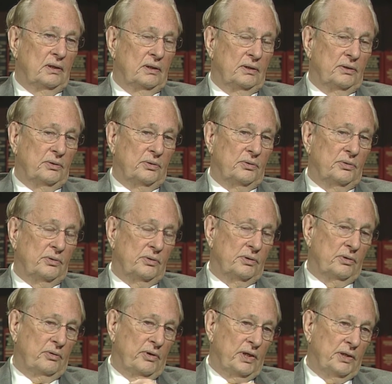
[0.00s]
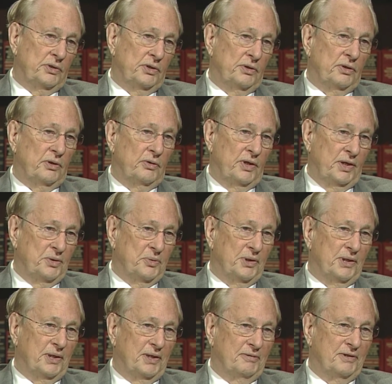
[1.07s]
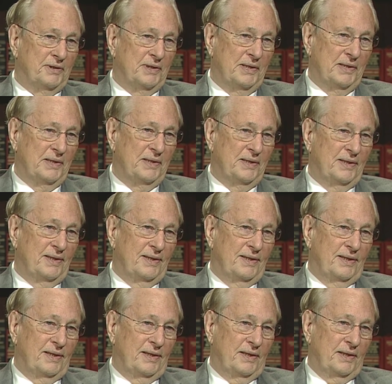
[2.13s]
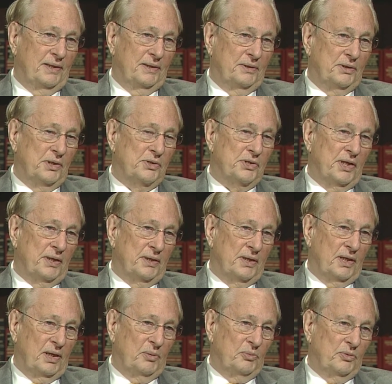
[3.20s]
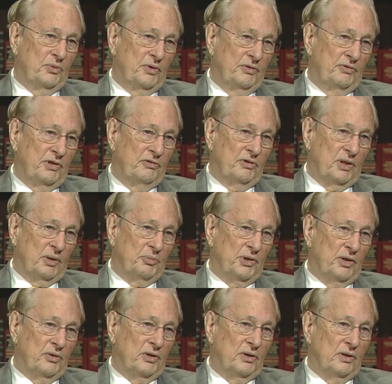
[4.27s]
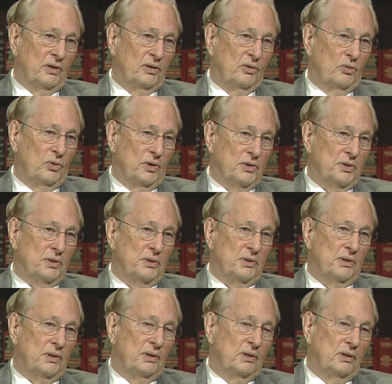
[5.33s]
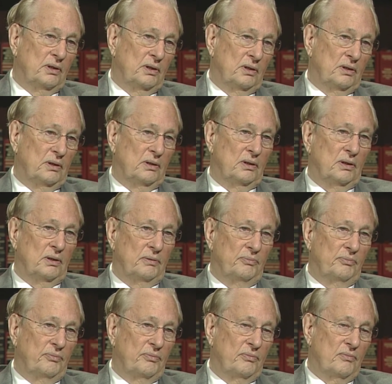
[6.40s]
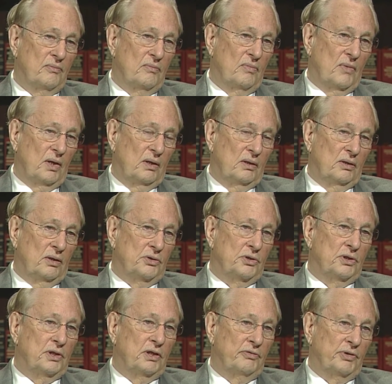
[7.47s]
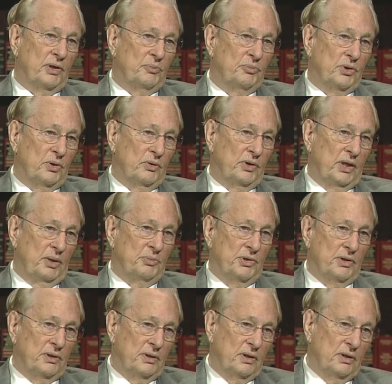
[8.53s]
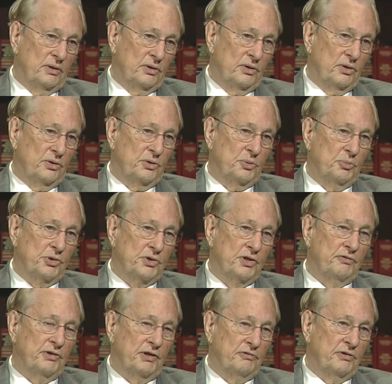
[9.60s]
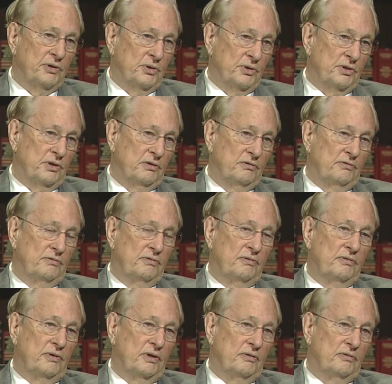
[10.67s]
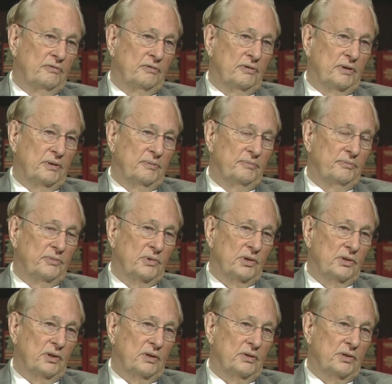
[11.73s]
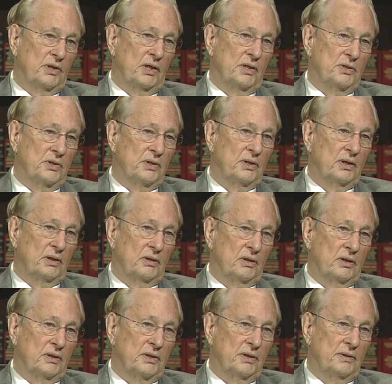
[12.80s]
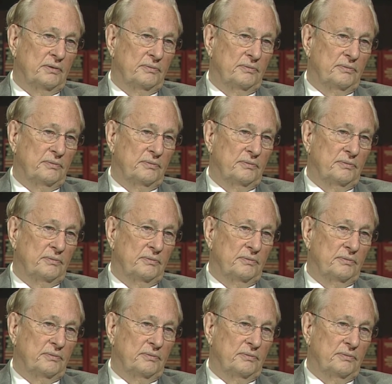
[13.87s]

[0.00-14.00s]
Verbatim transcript: And so that's at the graduate level. Sure. And uh, since that time, we've developed other courses in um, uh, certificate programs in, in, specific fields of, of um, science and technology.